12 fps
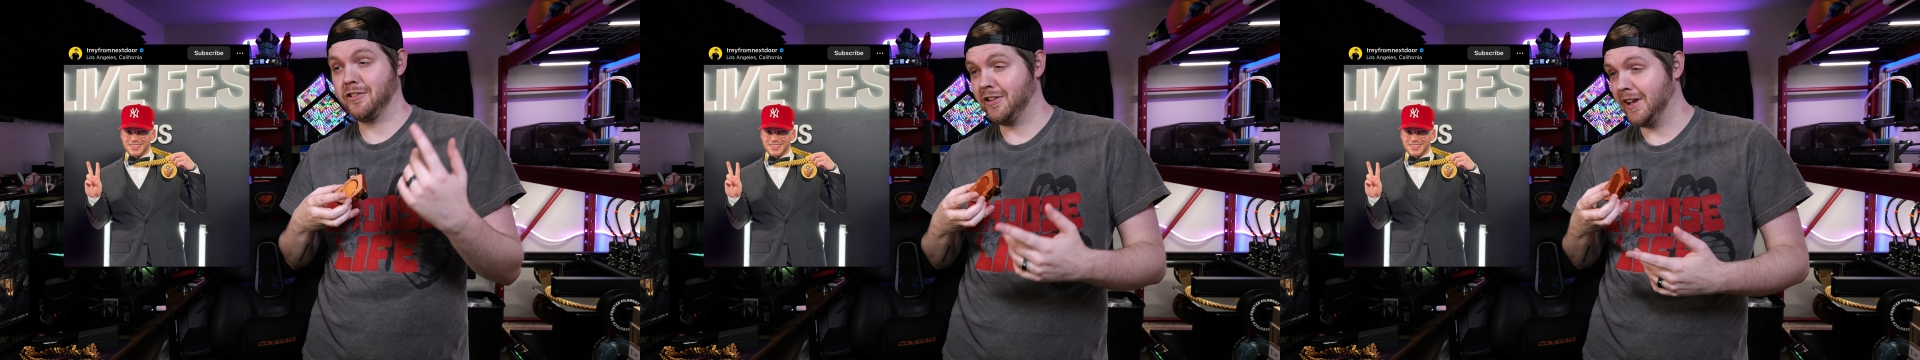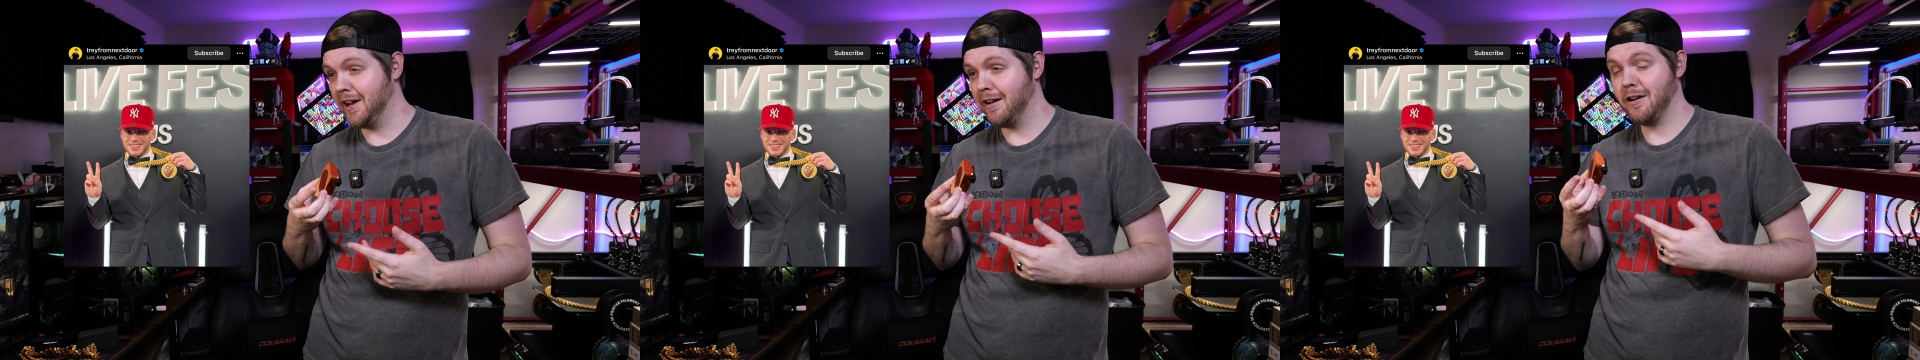
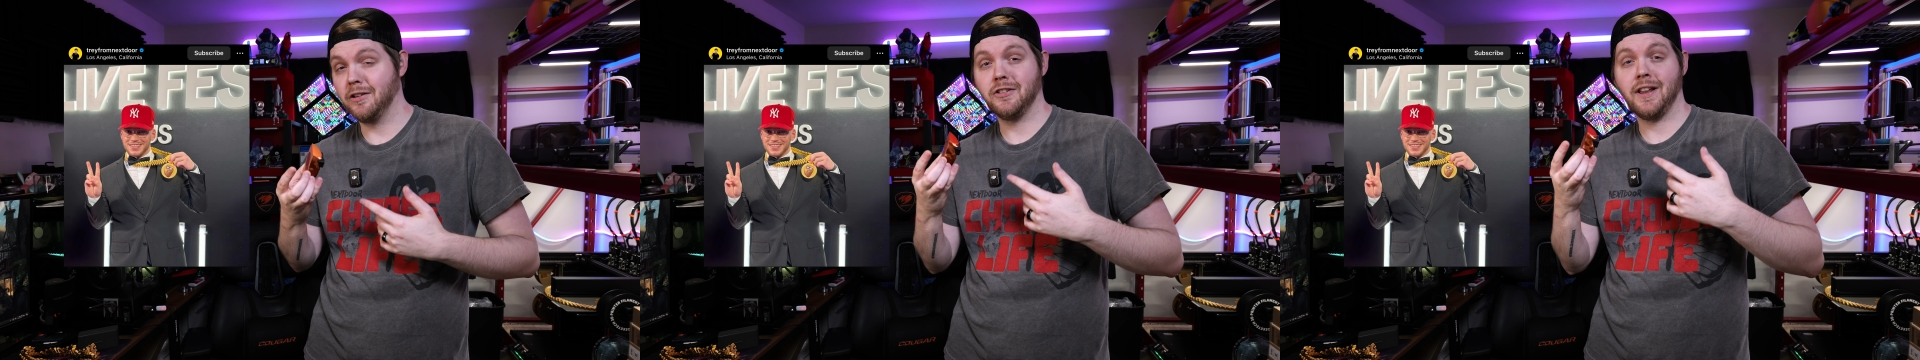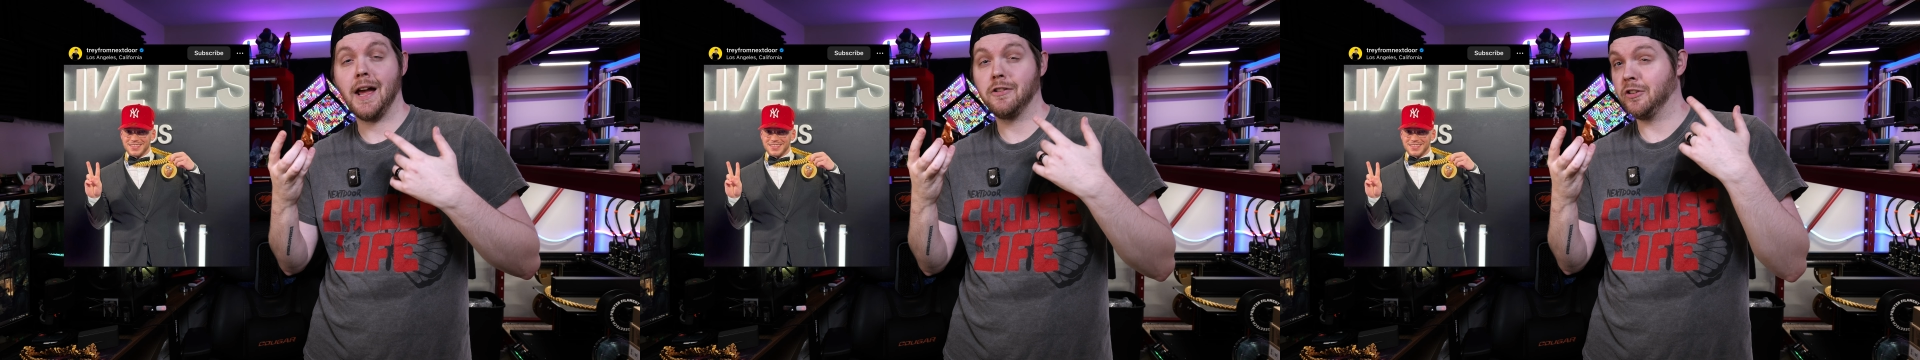singer
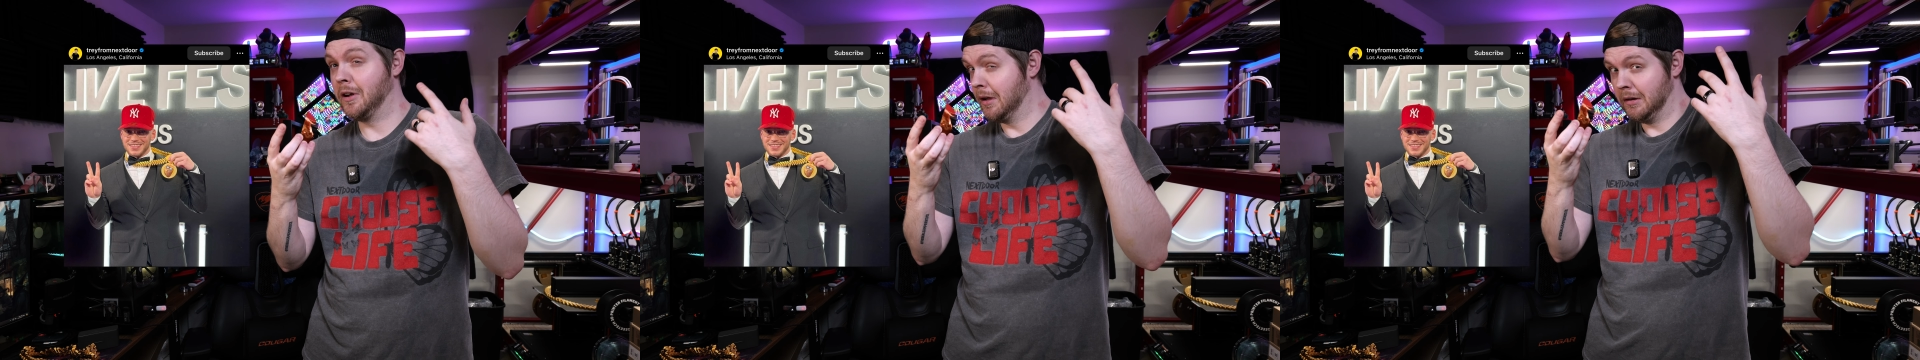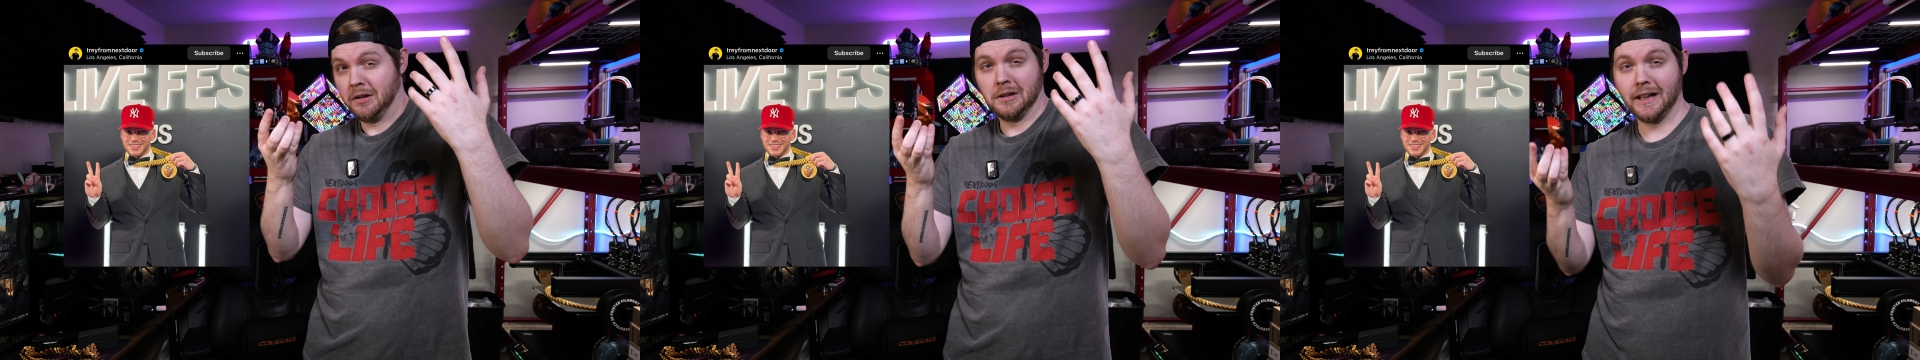slash
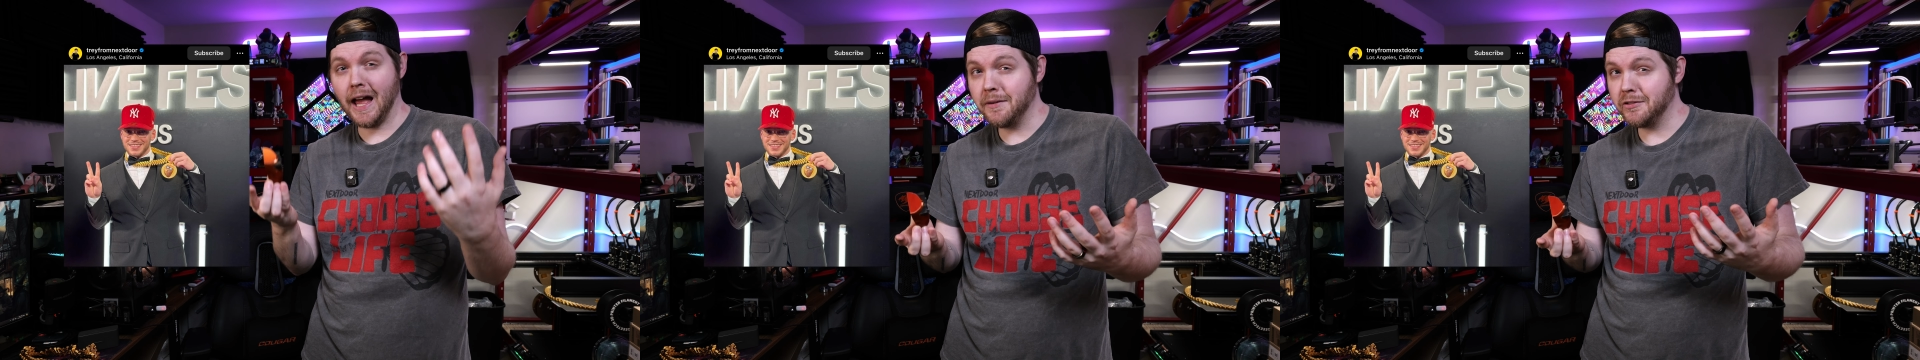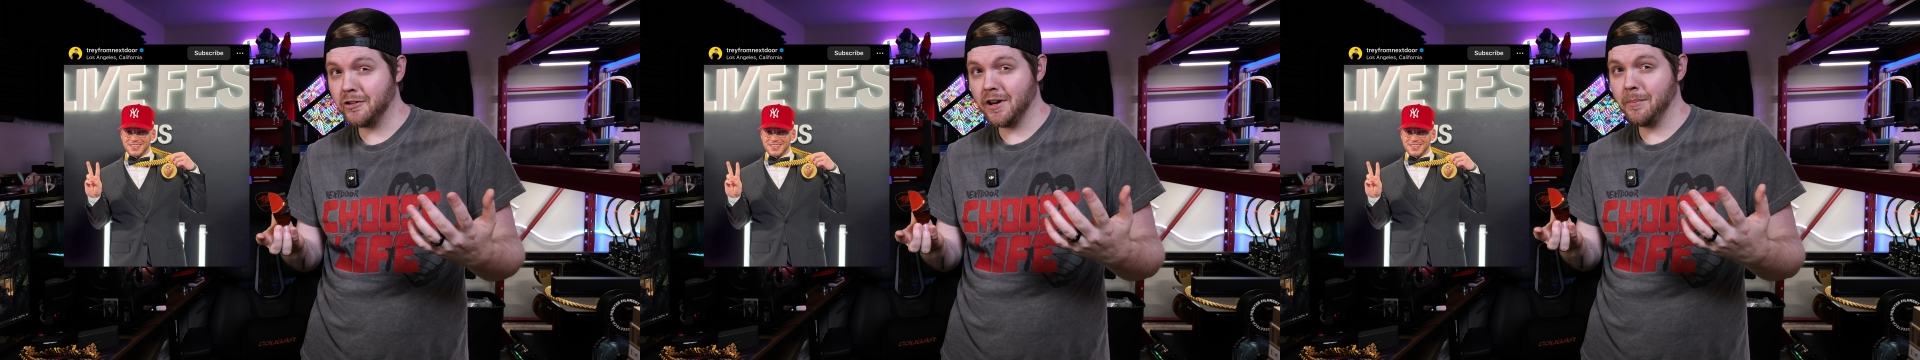live
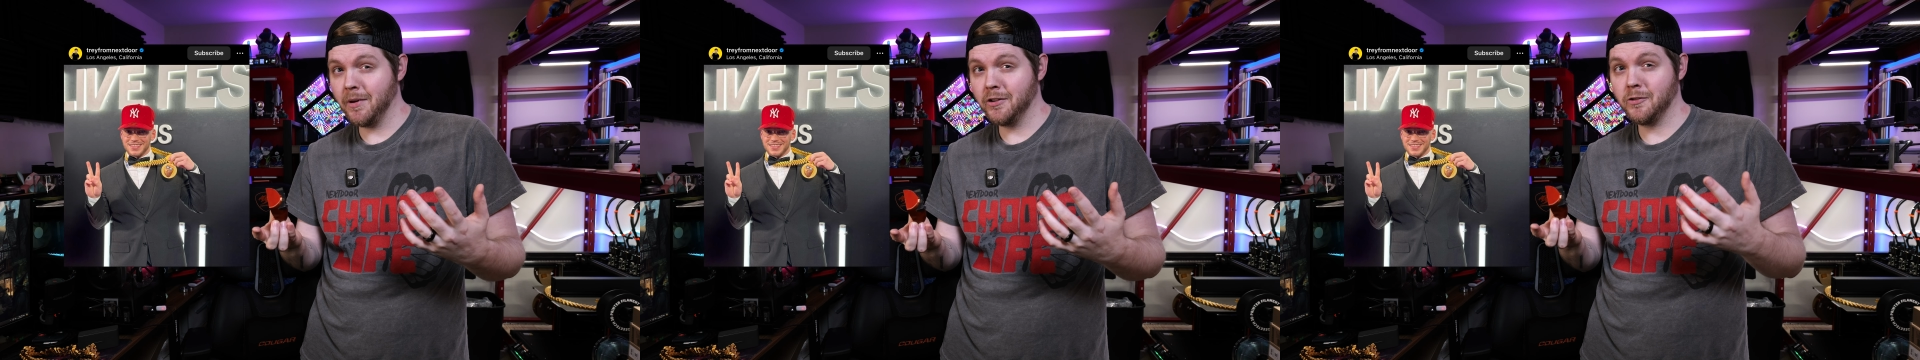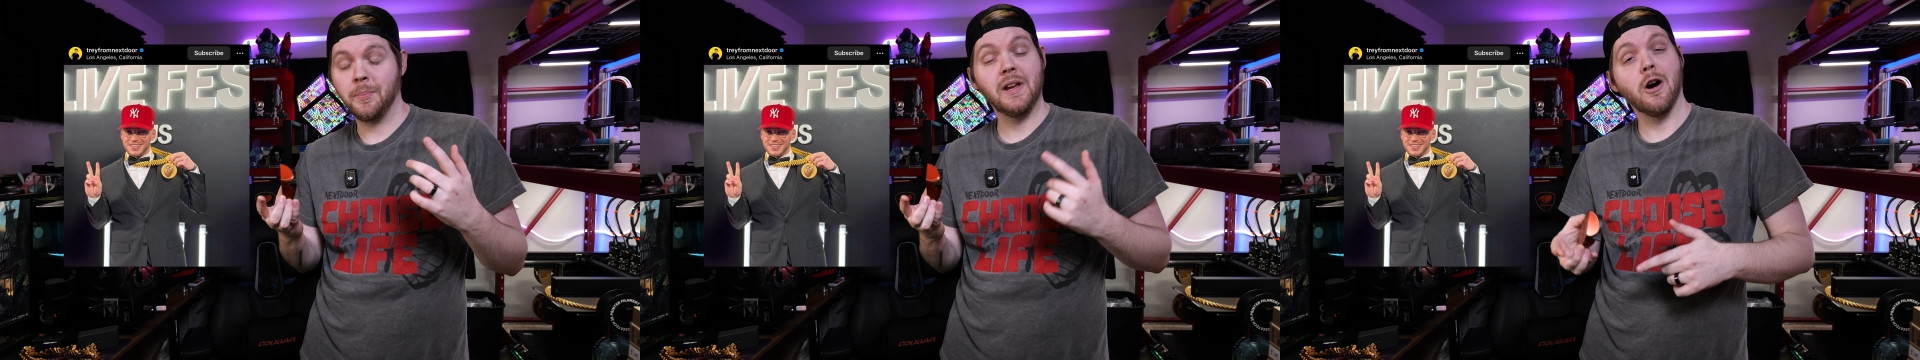
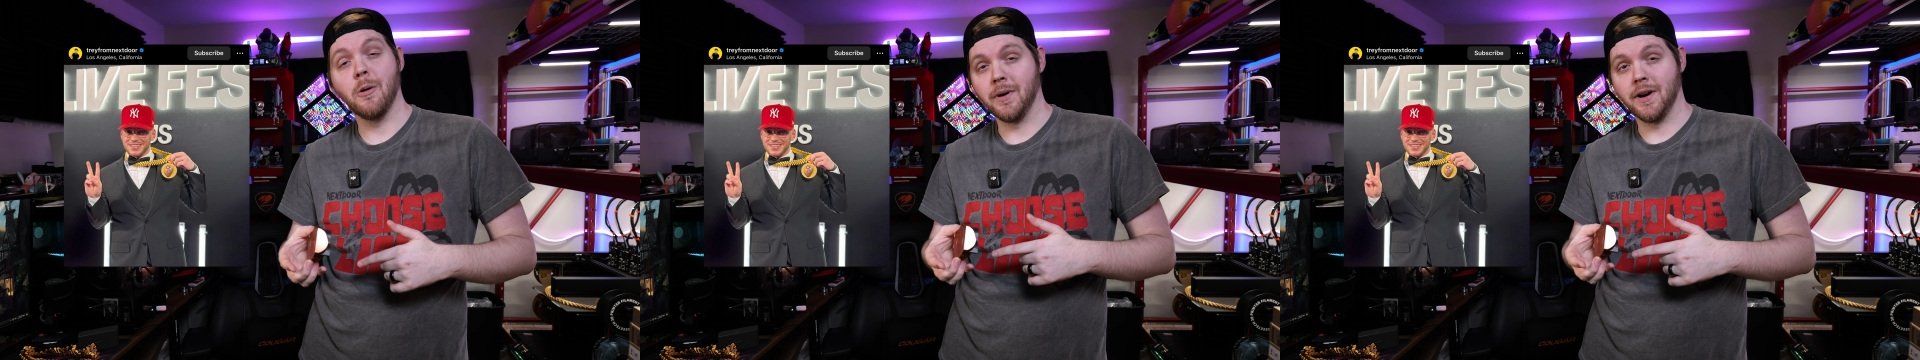streamer's P.O.